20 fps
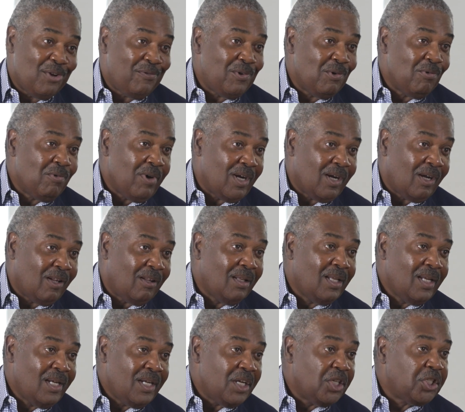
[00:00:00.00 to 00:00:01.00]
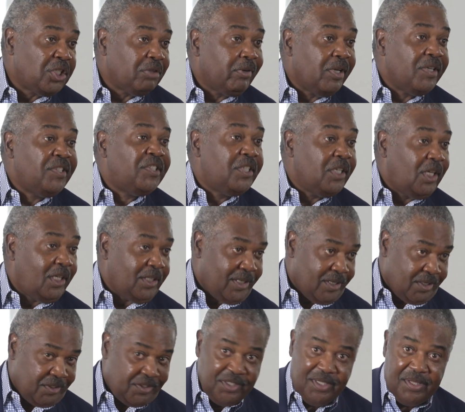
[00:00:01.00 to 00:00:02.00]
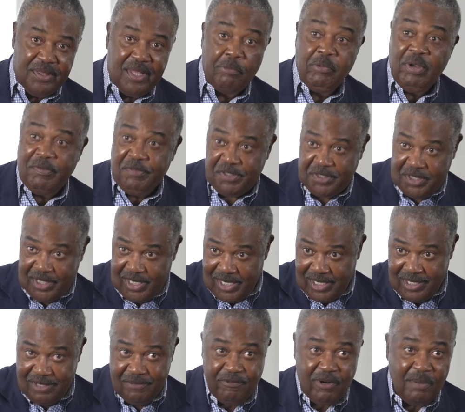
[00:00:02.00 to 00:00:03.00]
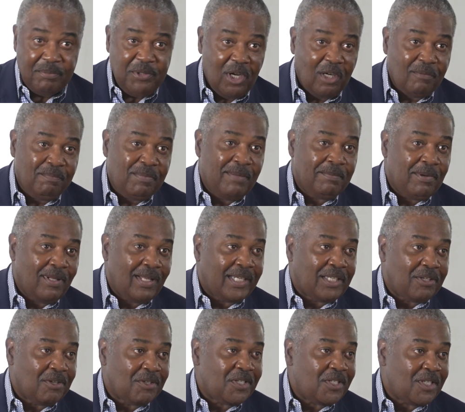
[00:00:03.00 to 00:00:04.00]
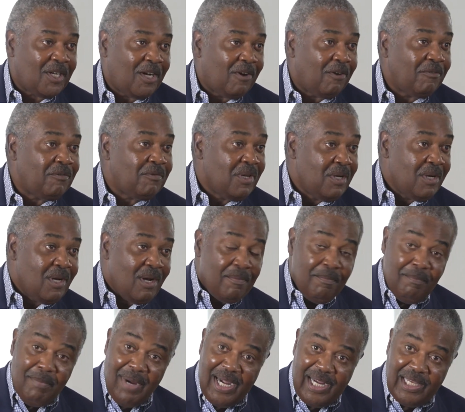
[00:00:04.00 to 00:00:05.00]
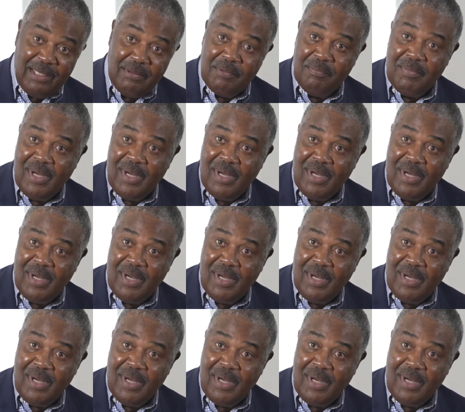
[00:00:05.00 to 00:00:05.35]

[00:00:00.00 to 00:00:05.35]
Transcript: if you will, is a resiliency that we've seen from young people like yourself. My